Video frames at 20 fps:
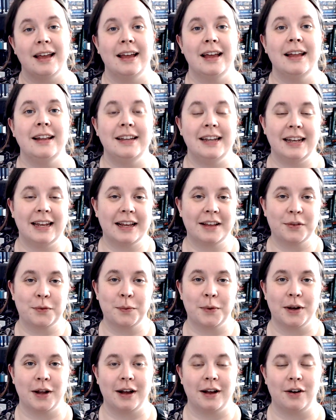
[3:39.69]
The next
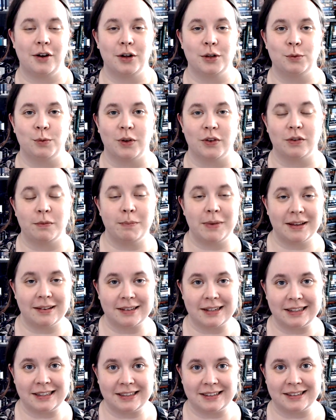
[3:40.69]
one I got was
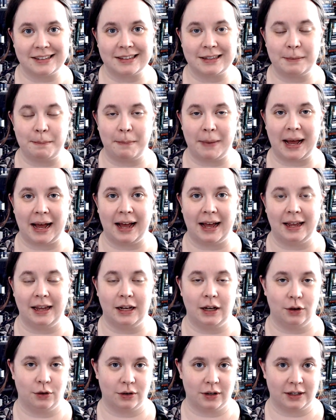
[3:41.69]
Pestilence by
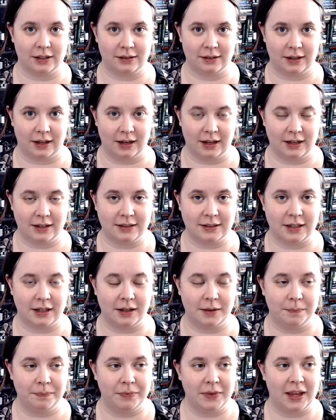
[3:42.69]
Laura
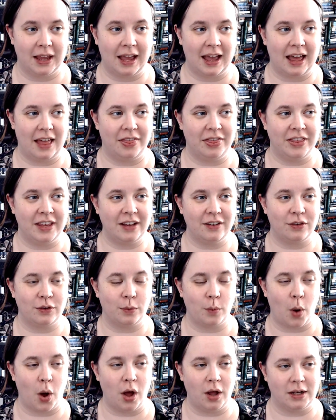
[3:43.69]
Talasa. And this
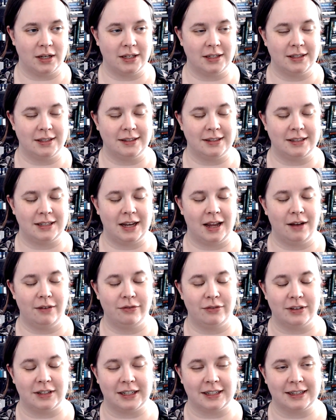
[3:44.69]
one
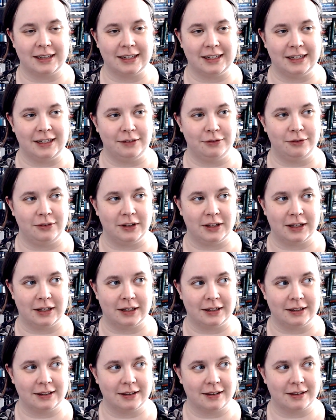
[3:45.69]
definitely
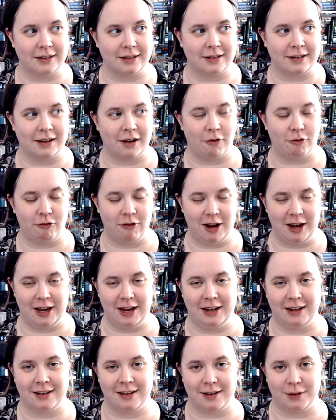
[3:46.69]

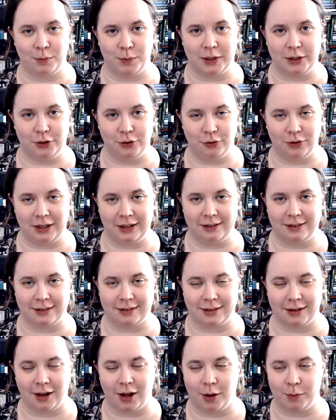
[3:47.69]
reads, when you read the
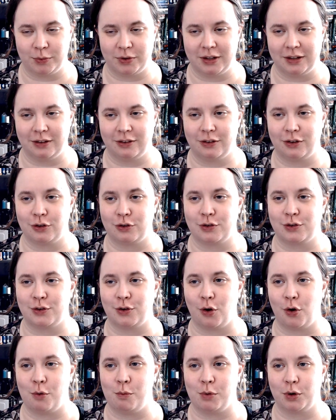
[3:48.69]
synopsis,
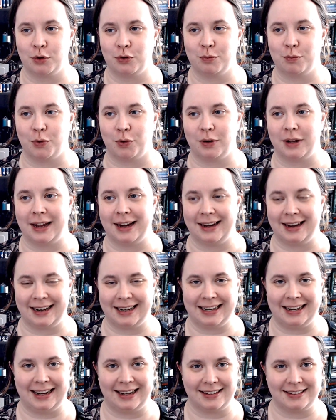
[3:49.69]
so much more like a
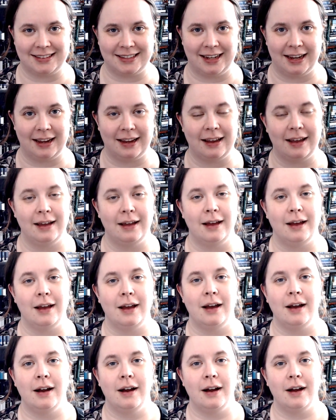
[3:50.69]
classic
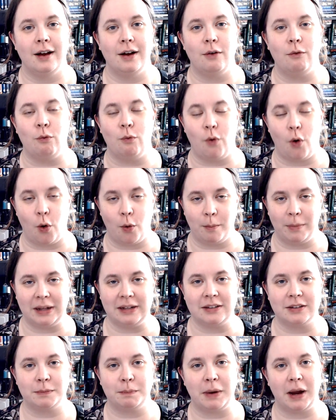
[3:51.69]

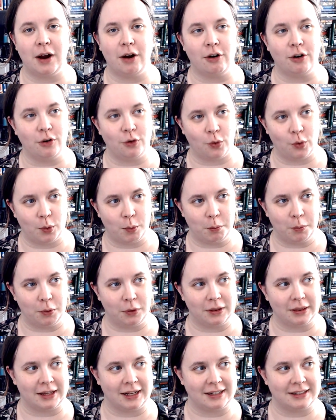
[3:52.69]
romance
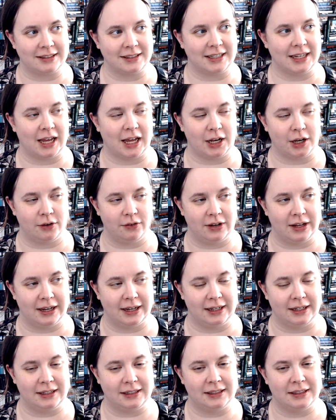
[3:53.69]
paranormal that's kind of like,